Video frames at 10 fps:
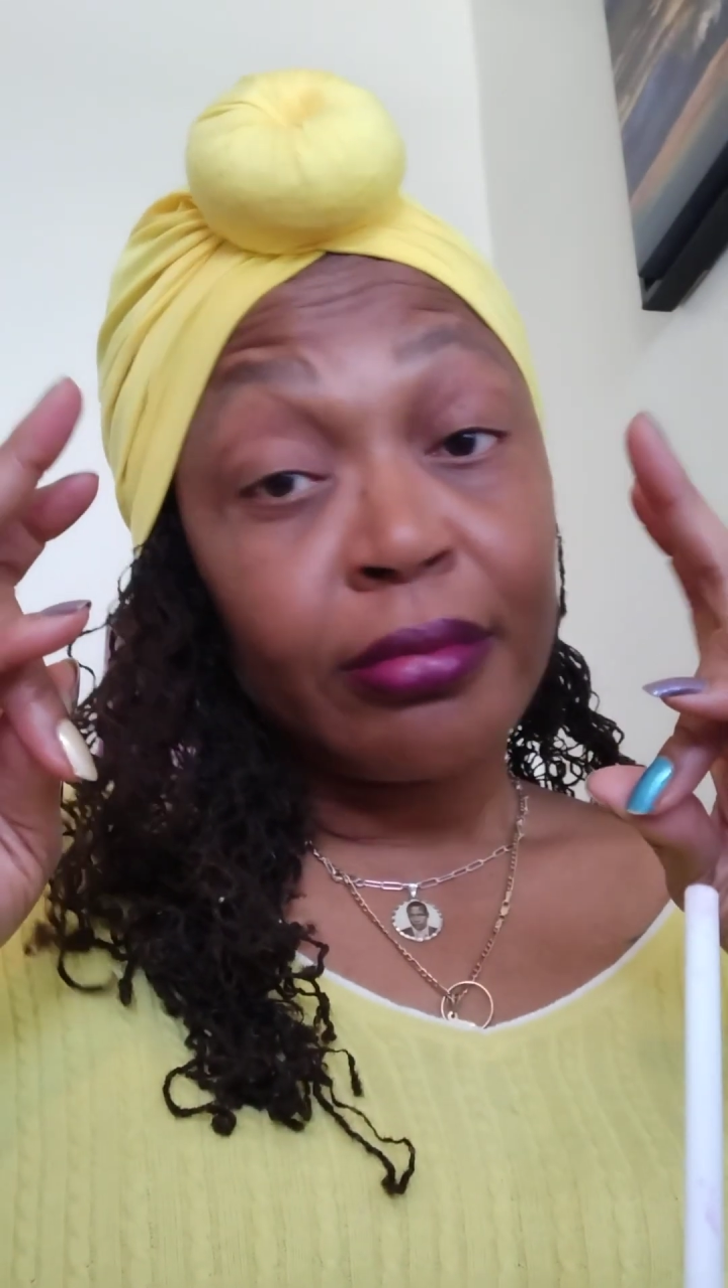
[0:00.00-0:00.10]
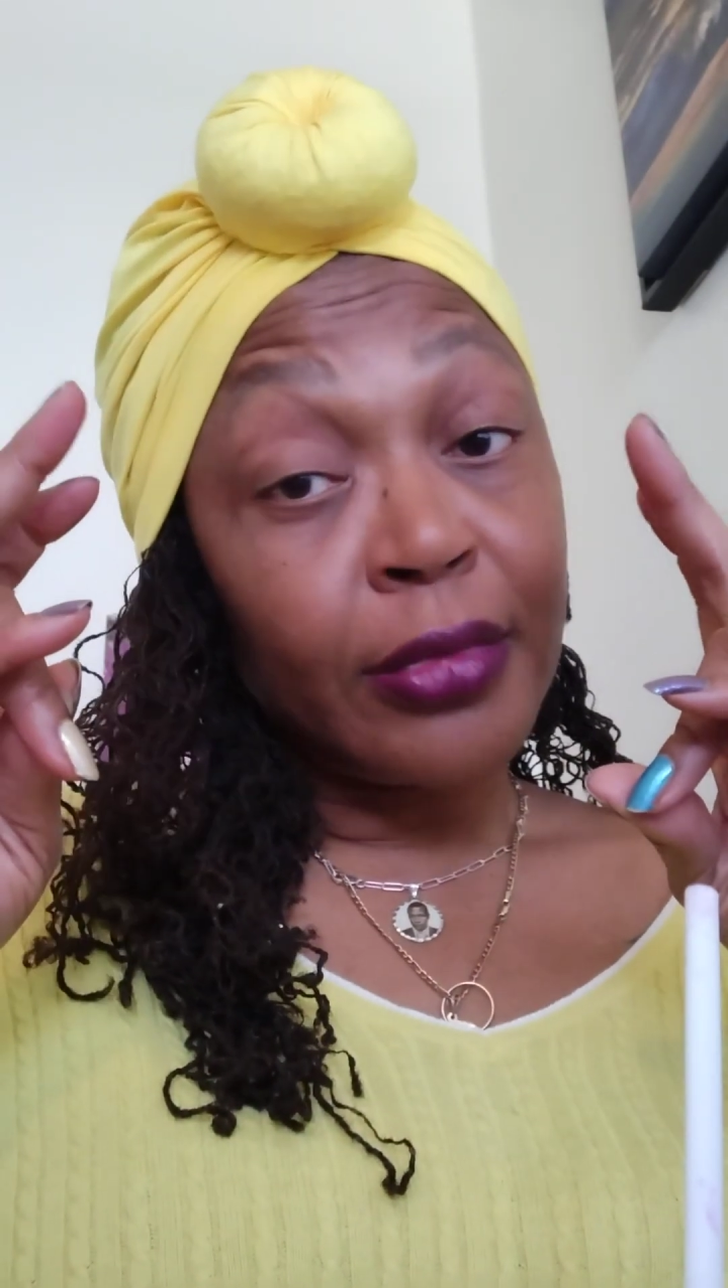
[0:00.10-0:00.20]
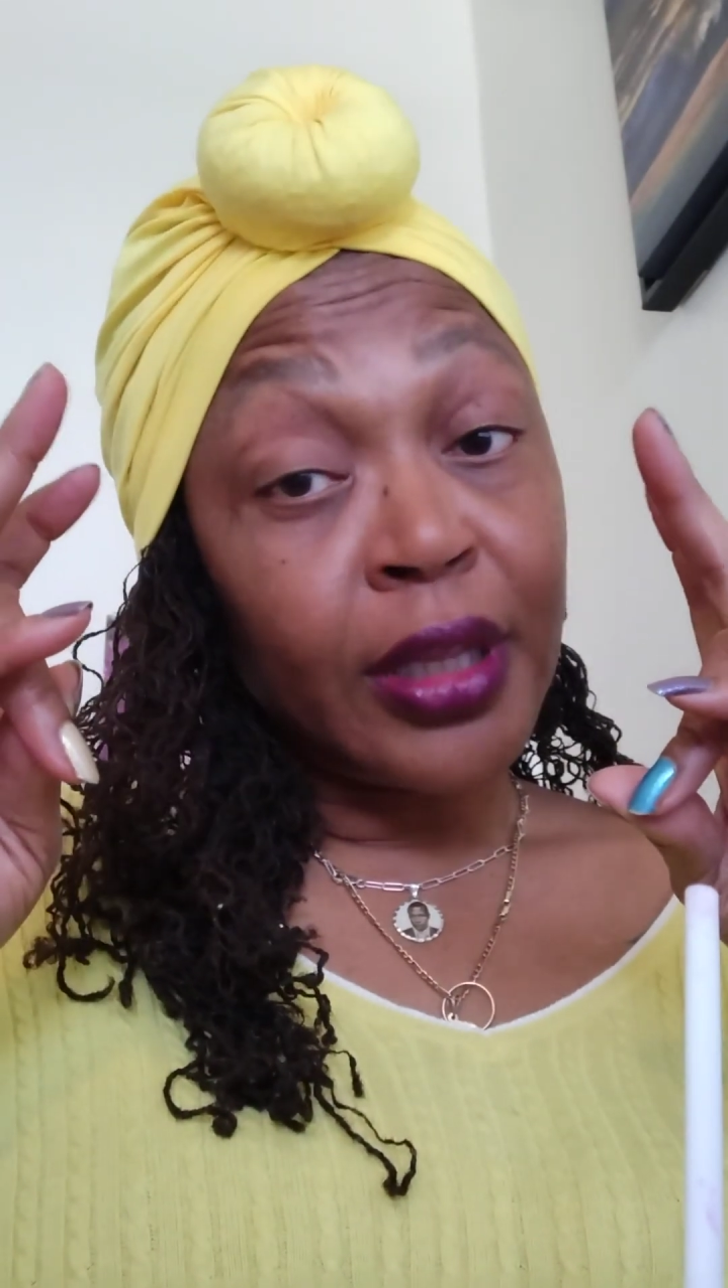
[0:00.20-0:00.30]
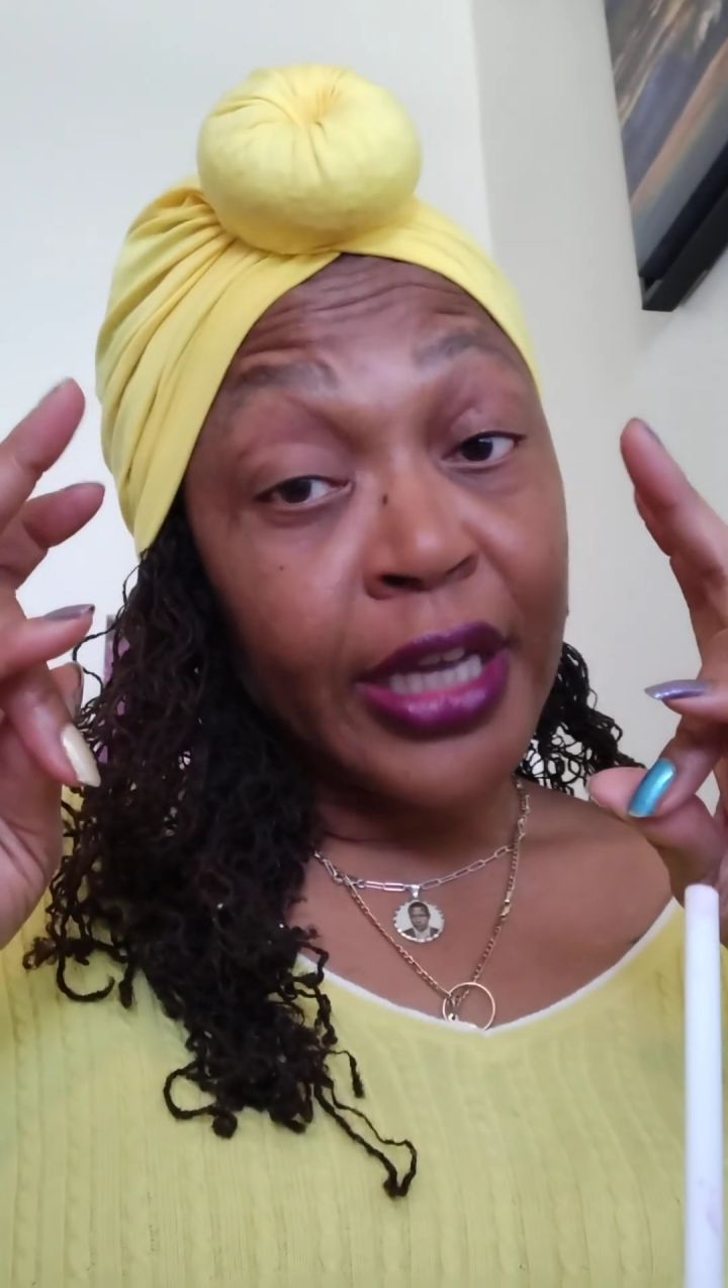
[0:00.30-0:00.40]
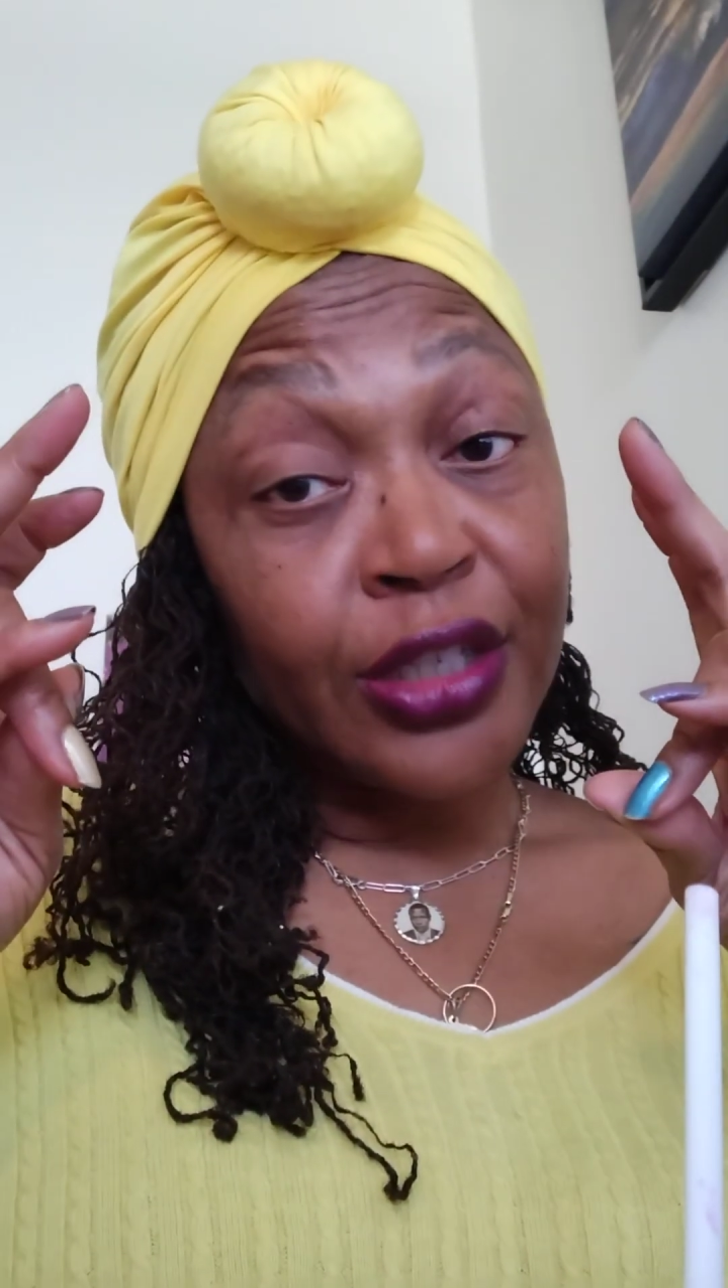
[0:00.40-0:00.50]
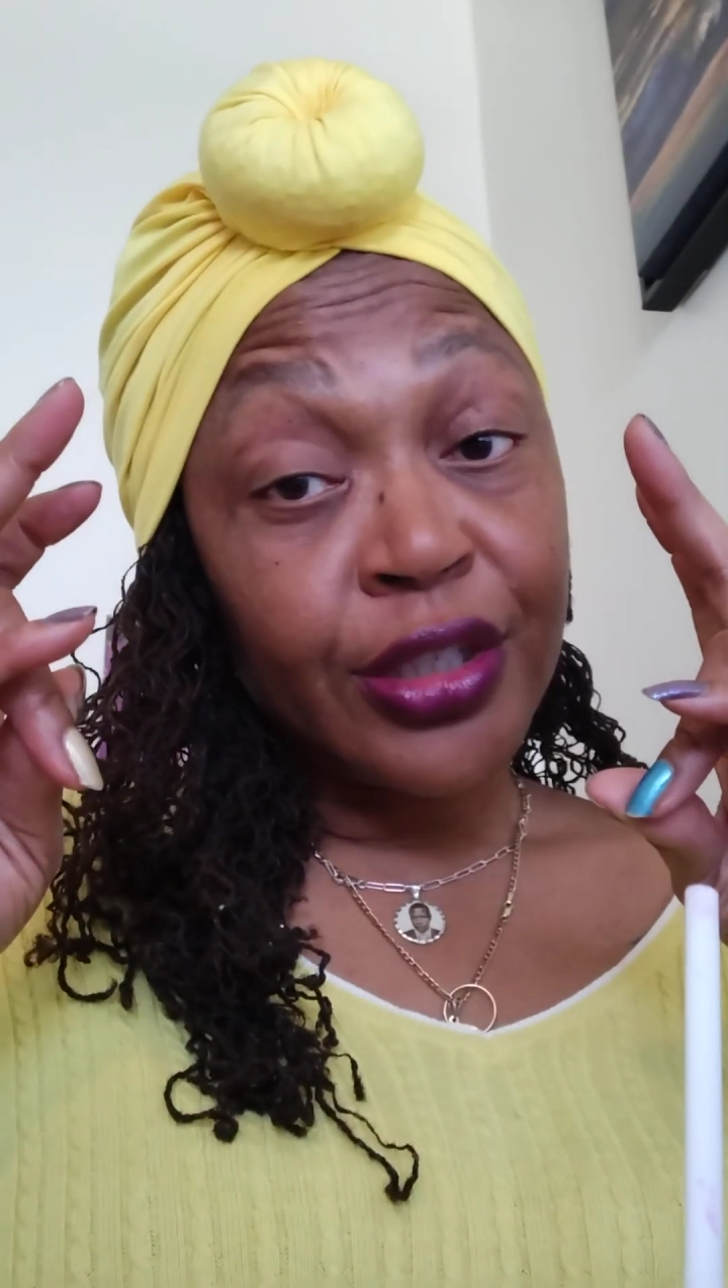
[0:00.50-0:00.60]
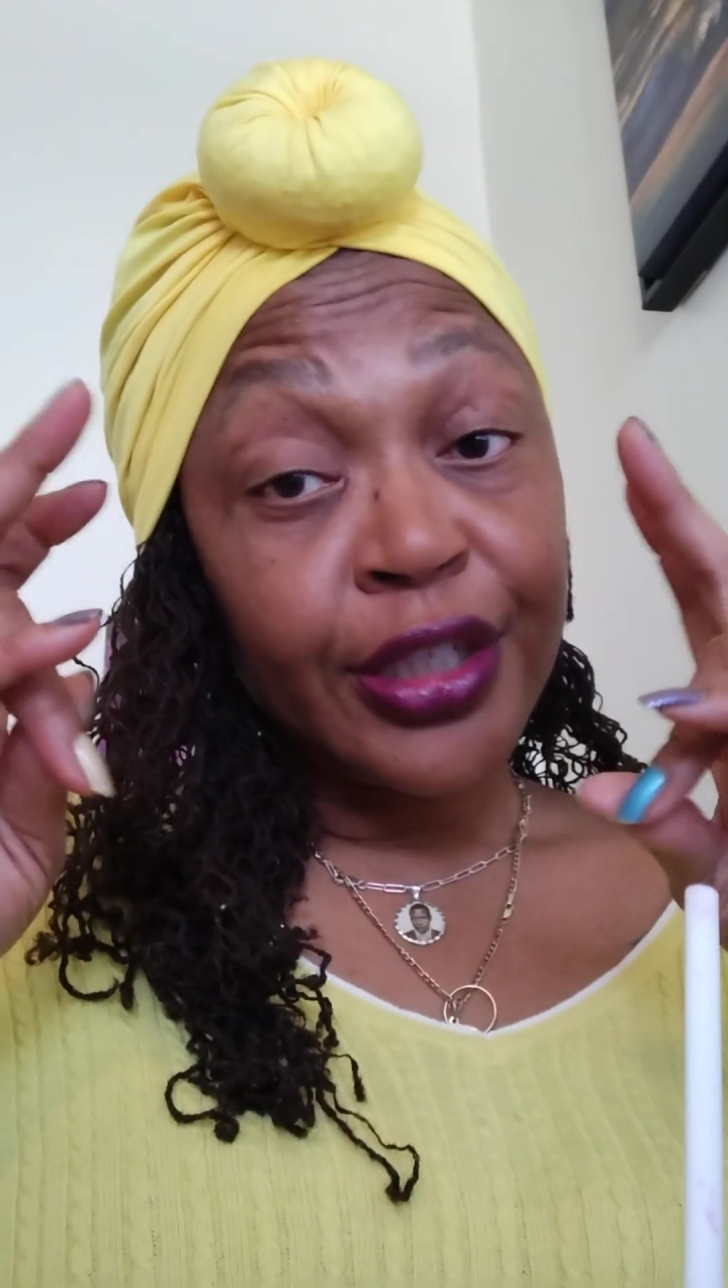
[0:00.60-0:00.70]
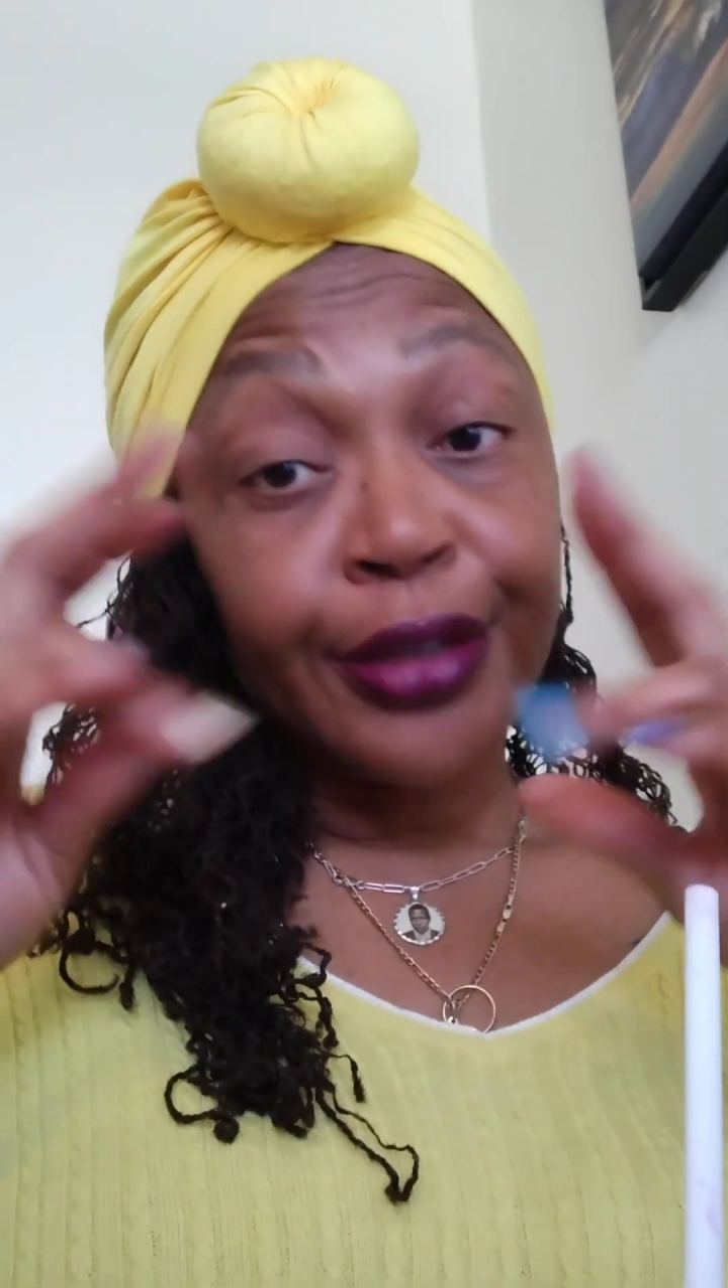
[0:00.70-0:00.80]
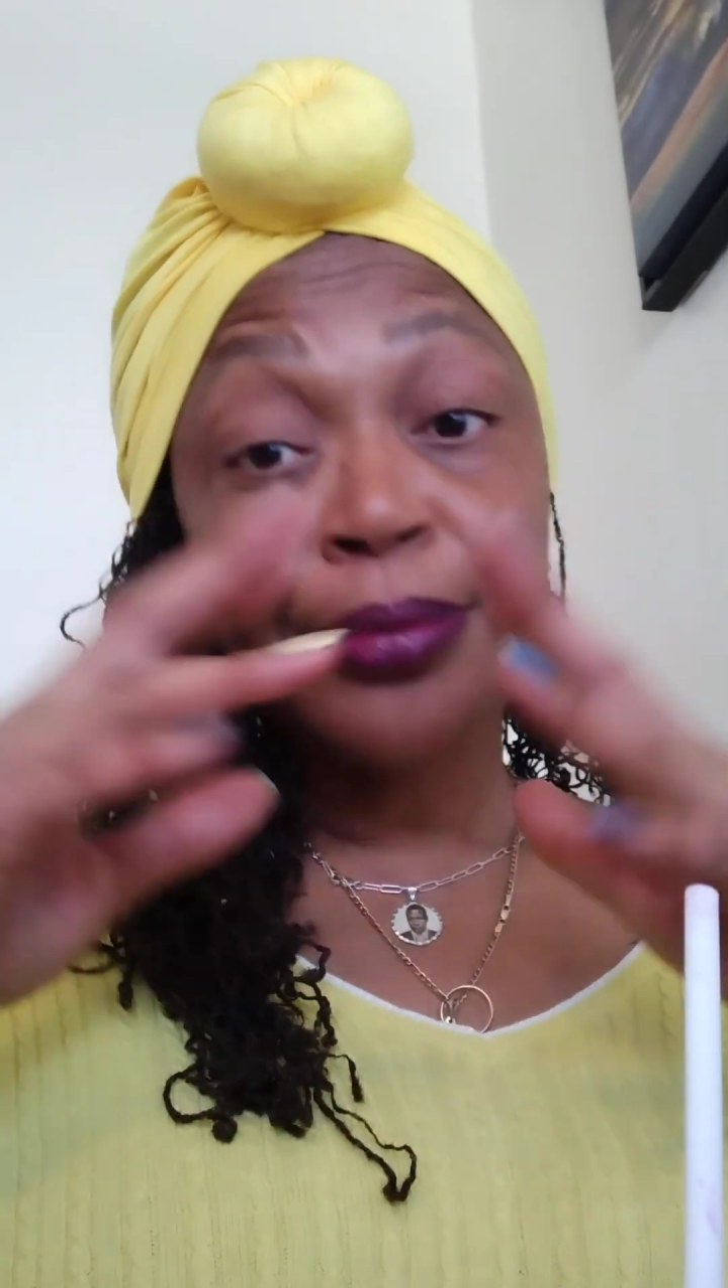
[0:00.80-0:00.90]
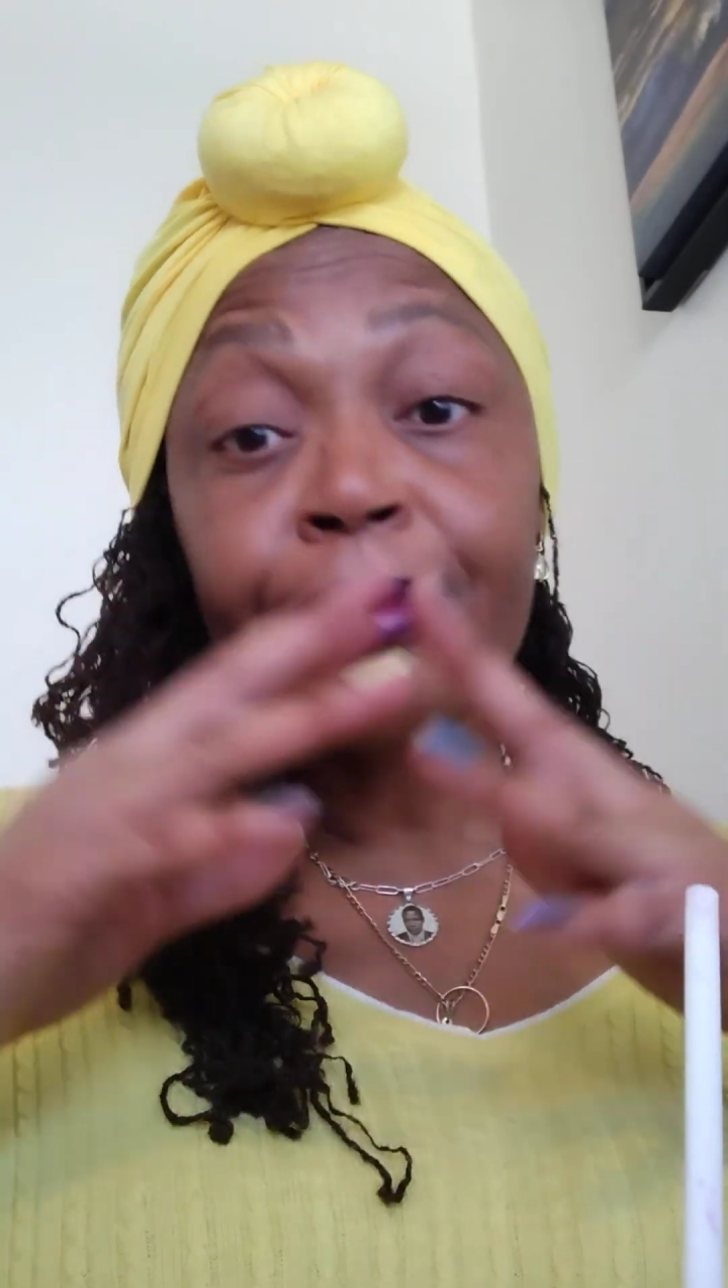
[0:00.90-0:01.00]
allegedly,